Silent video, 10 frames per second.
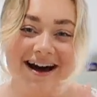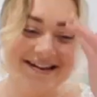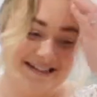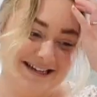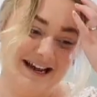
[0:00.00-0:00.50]

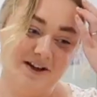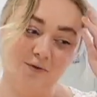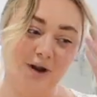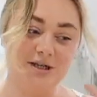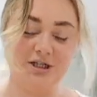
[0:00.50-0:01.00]
underneath,
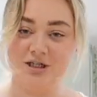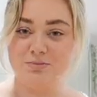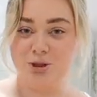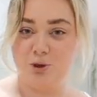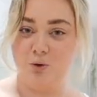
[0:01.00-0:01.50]
or like just
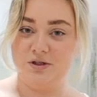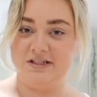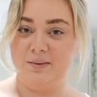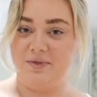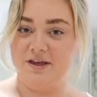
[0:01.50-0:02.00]
some shorts,
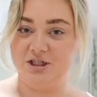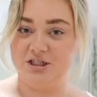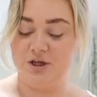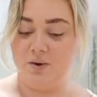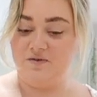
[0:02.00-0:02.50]
something,
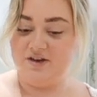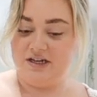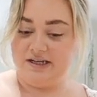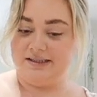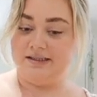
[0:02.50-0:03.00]
just so if it
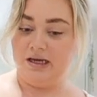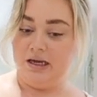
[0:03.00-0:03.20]
does,